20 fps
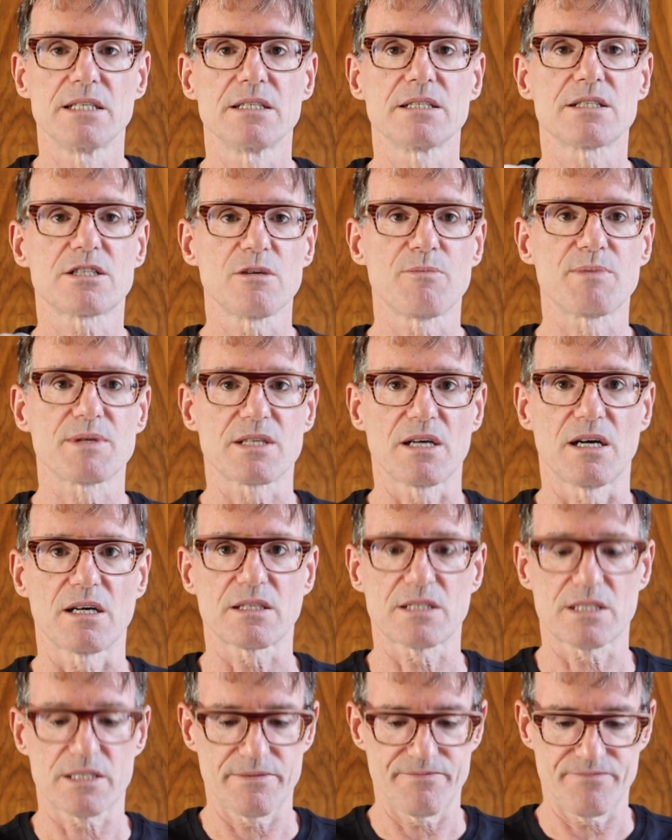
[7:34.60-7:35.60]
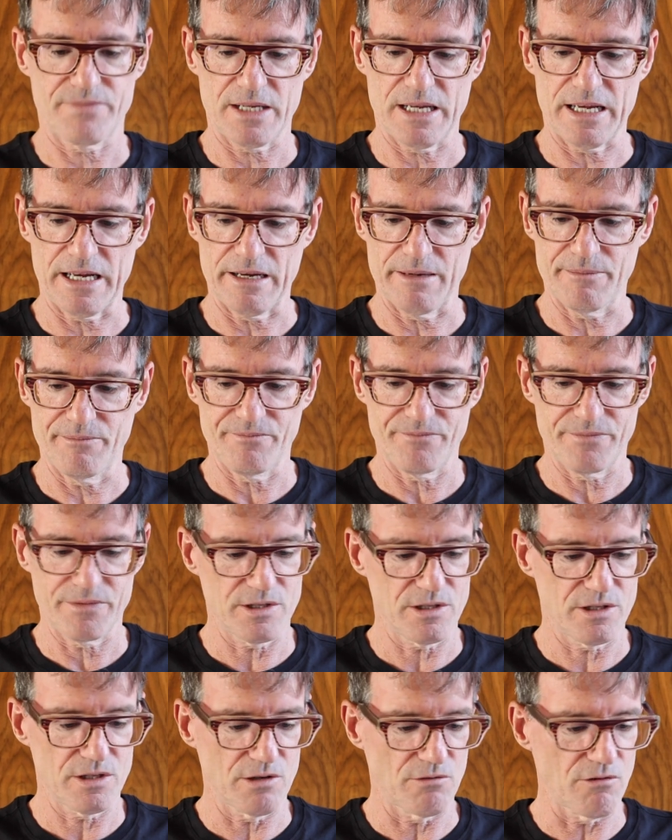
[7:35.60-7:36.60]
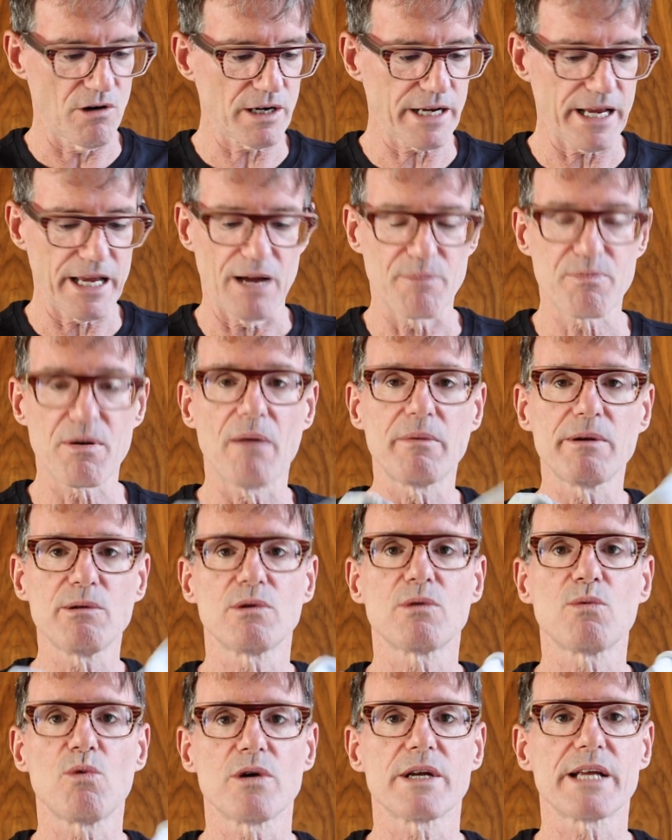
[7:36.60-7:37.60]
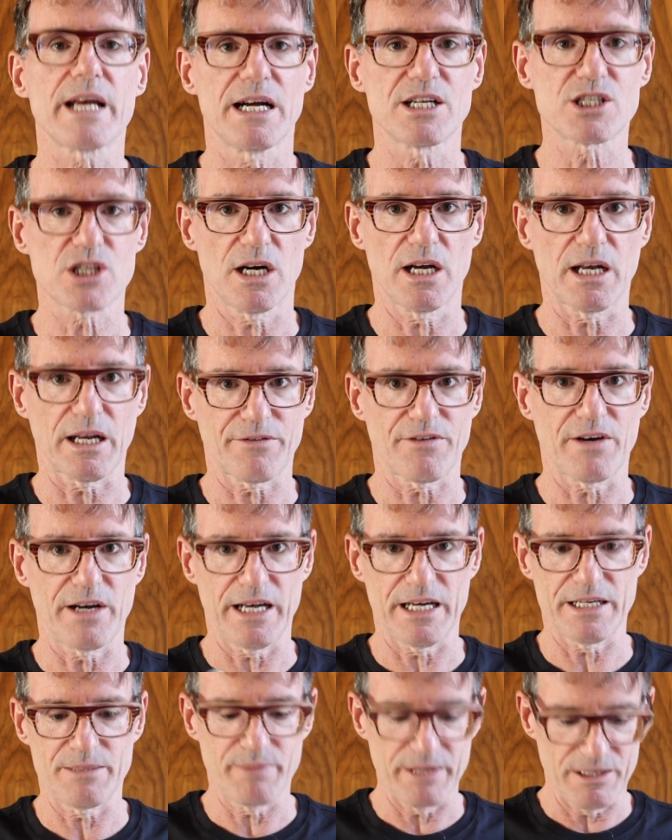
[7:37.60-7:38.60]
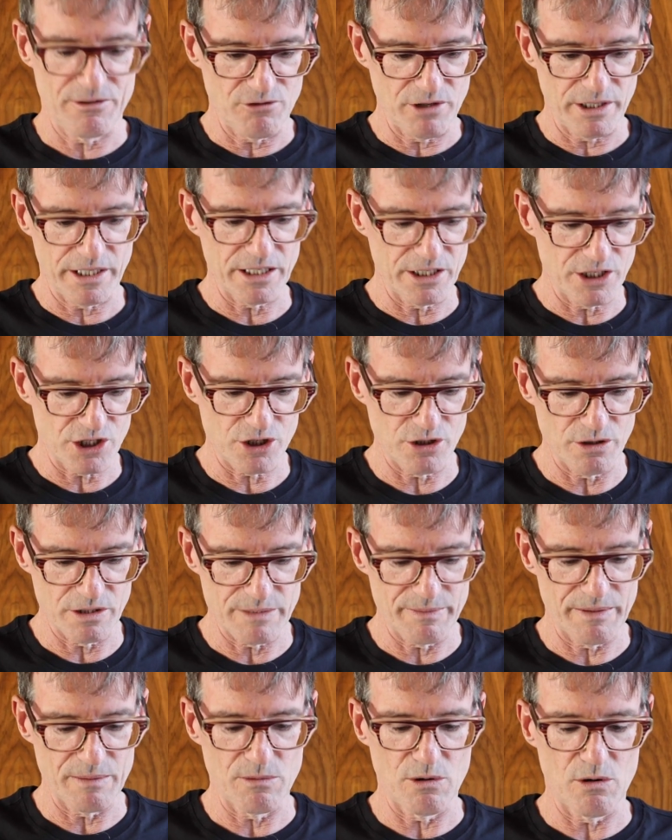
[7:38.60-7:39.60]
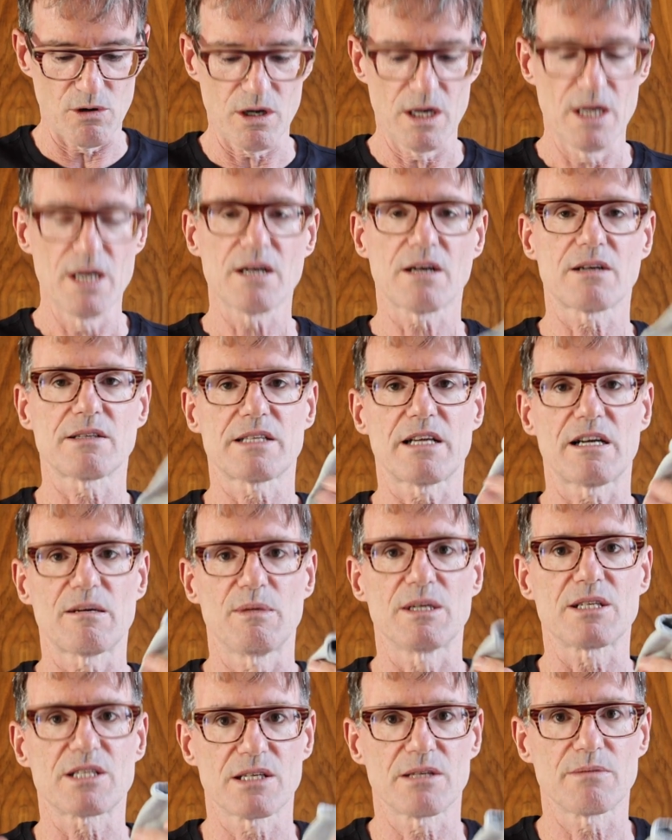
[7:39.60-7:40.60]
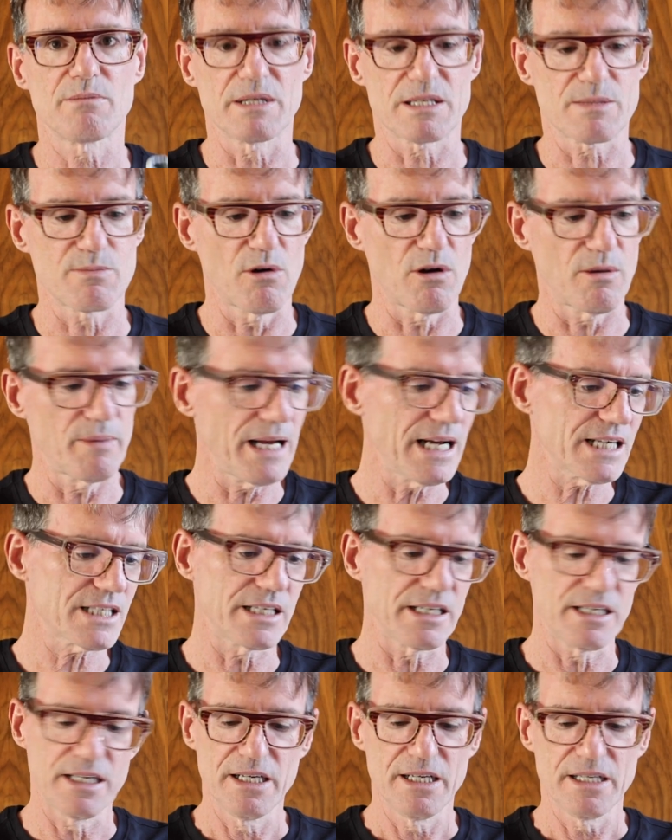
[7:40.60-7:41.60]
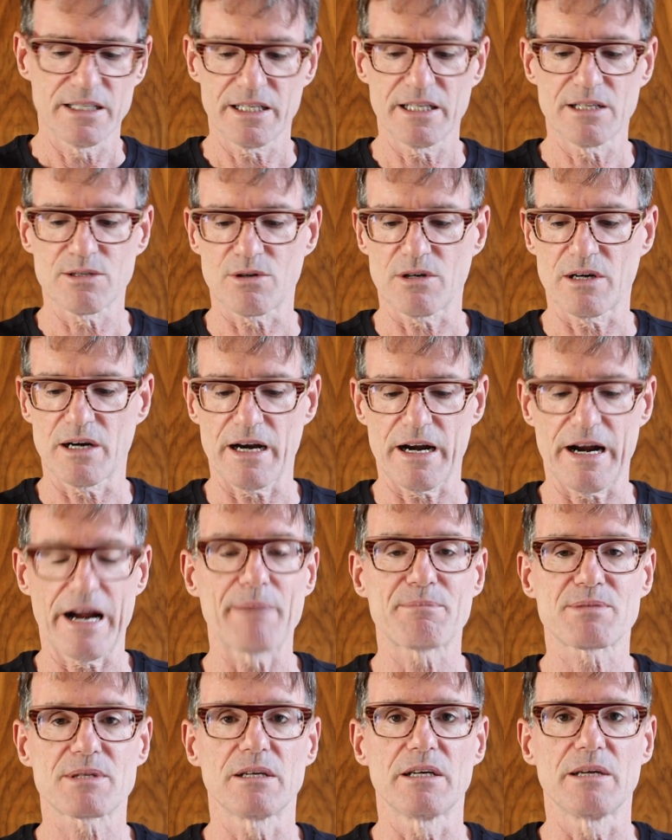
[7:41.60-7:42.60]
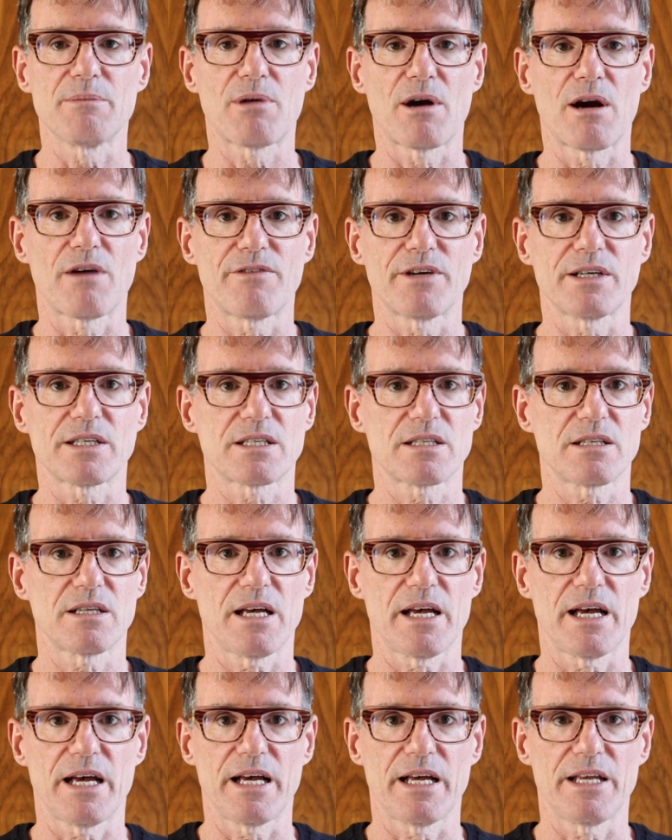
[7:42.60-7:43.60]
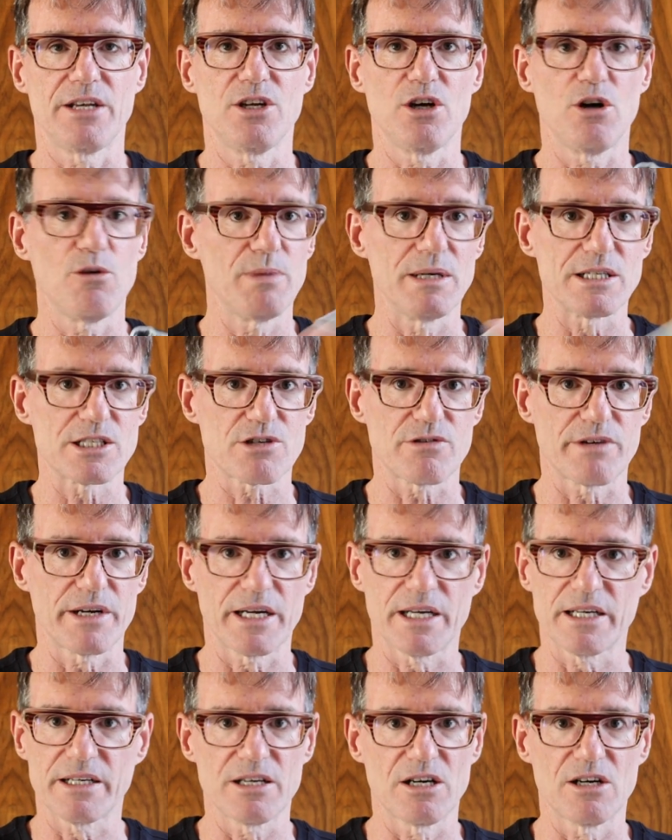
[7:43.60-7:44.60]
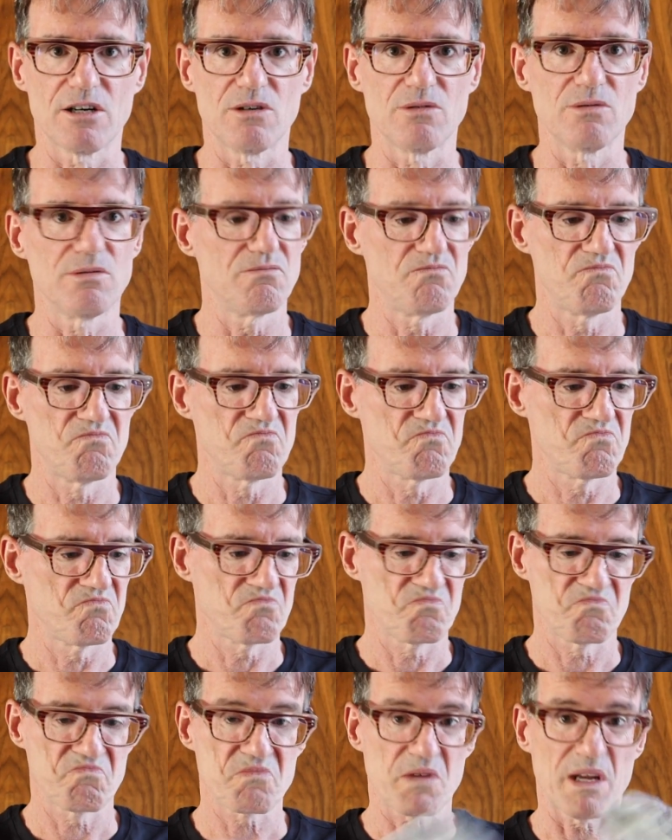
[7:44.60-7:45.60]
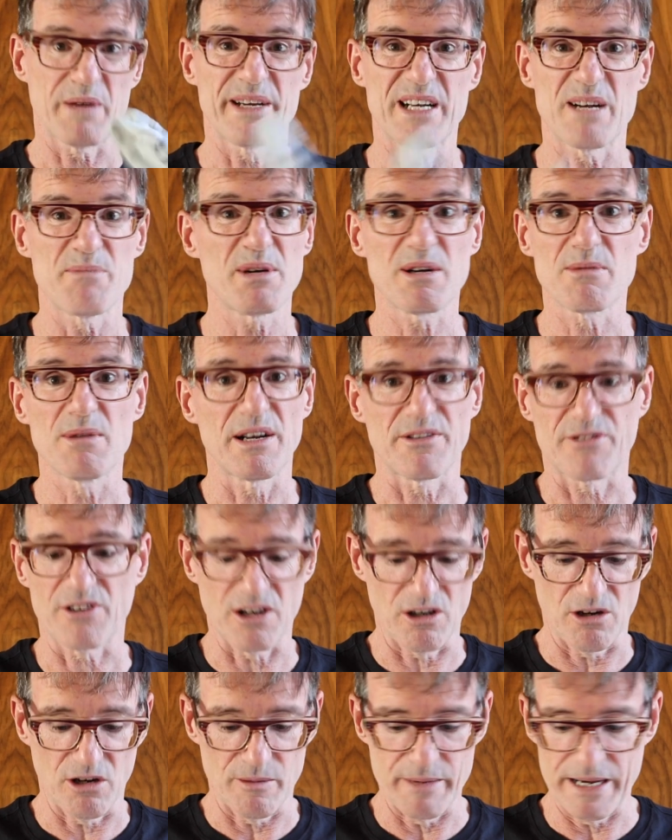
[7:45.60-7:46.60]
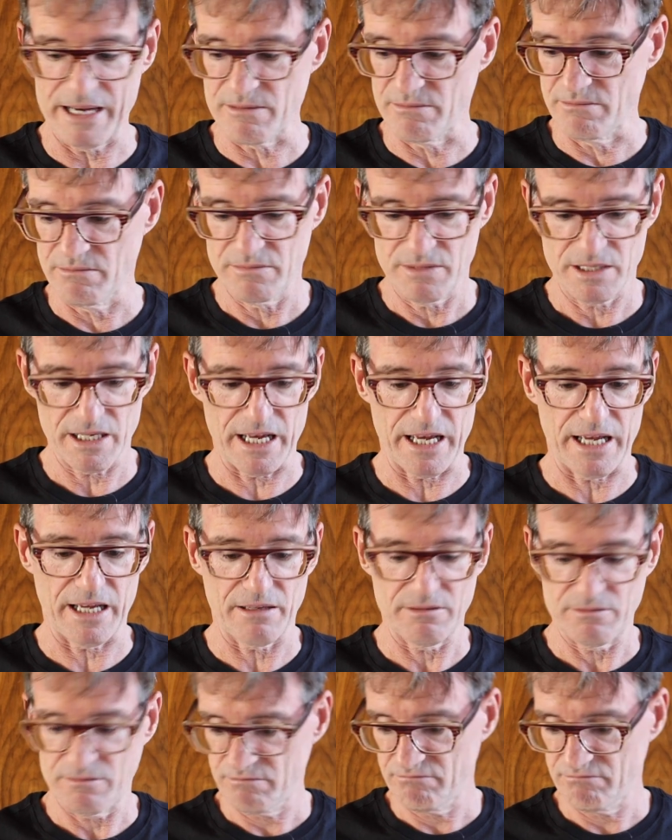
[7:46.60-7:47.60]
Super socks. The Rockay, I probably would have worn the Agile if I had been running in the shoes a bit more because they're a bit smaller. But actually, these are absolutely perfect. No blistering, I mean, I put them on, forgot all about them,